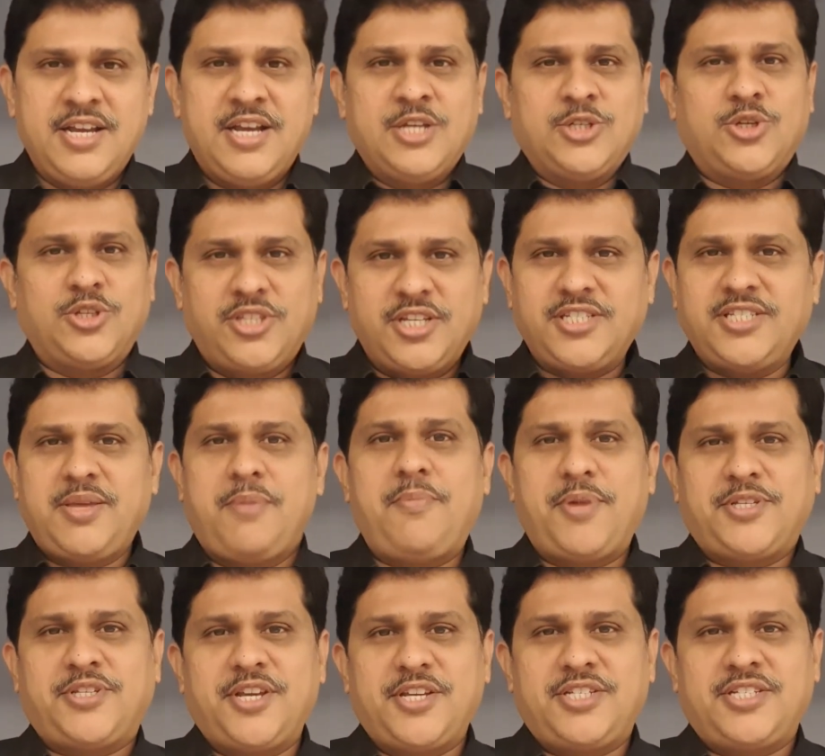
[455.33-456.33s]
So this is the
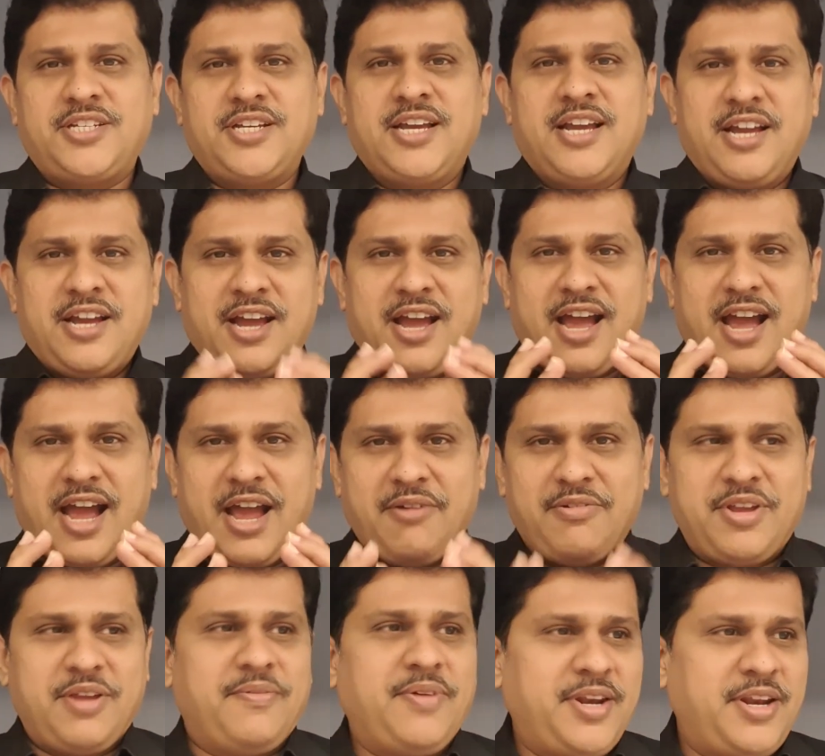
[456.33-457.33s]
message I have
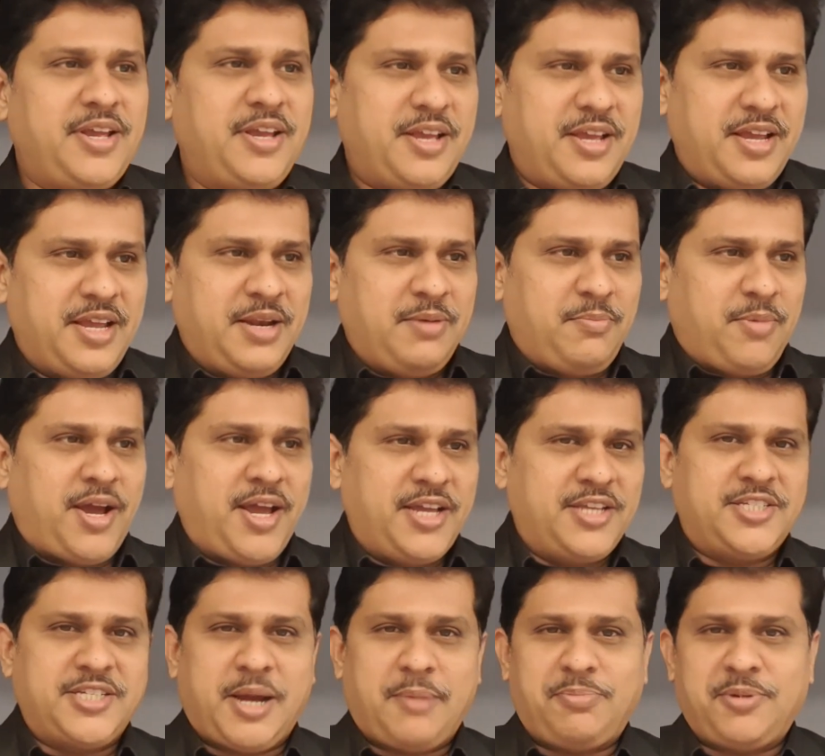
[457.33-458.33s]
given in my
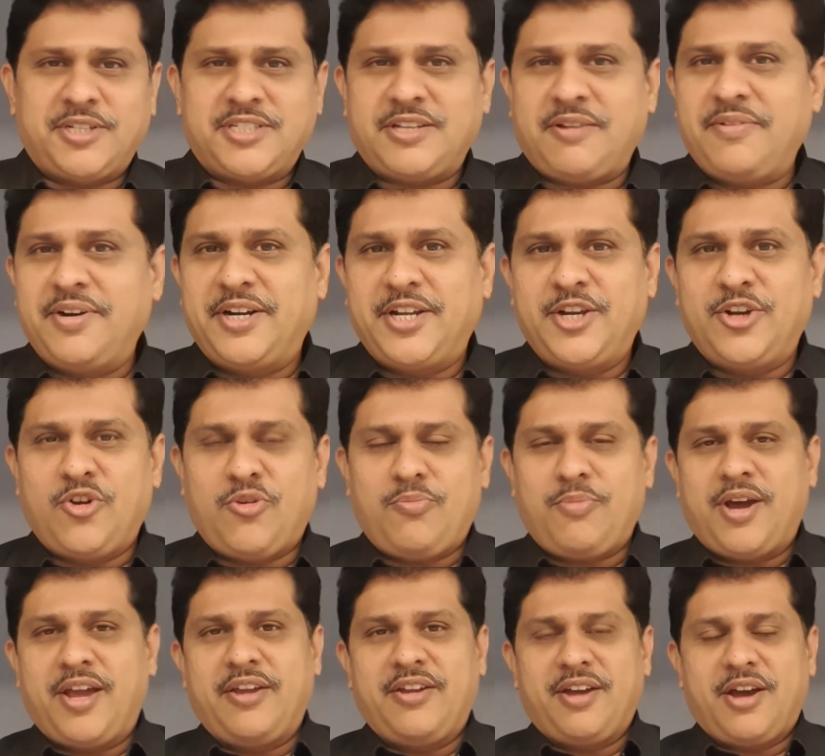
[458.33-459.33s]
chapter 17 of
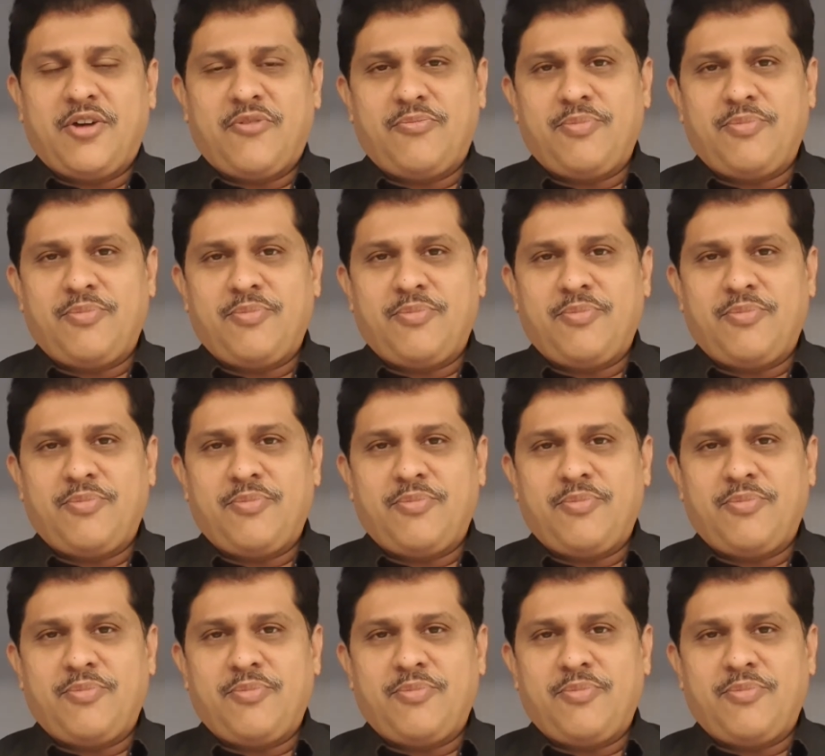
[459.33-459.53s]
my